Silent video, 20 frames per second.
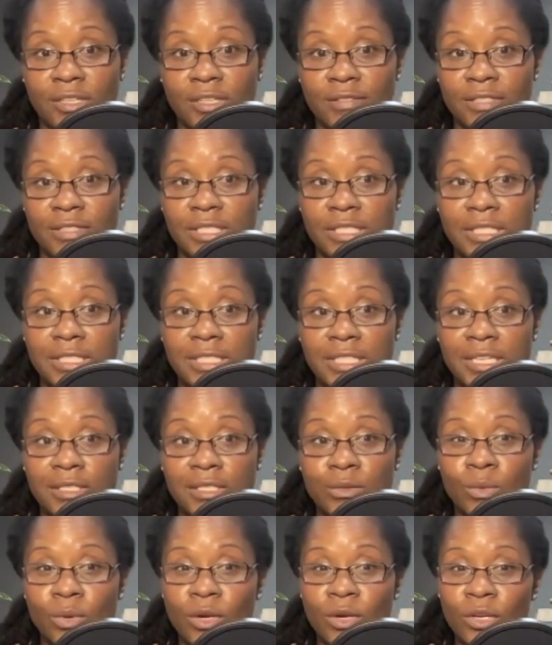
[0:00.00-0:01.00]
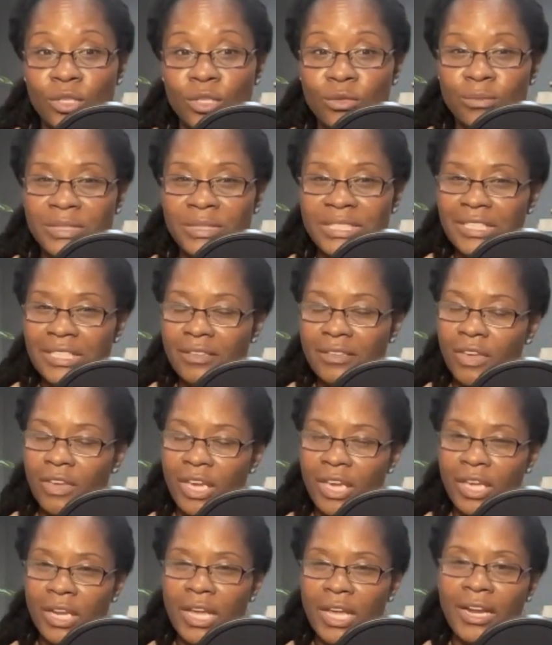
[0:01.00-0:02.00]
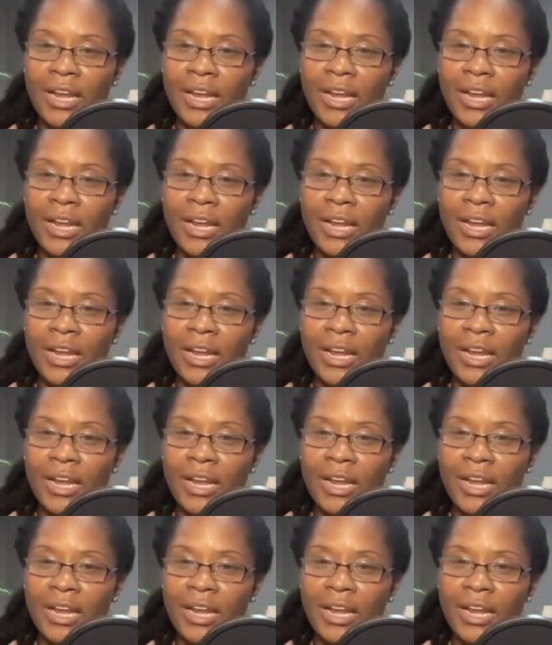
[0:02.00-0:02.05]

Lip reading: of success, what are you believing in?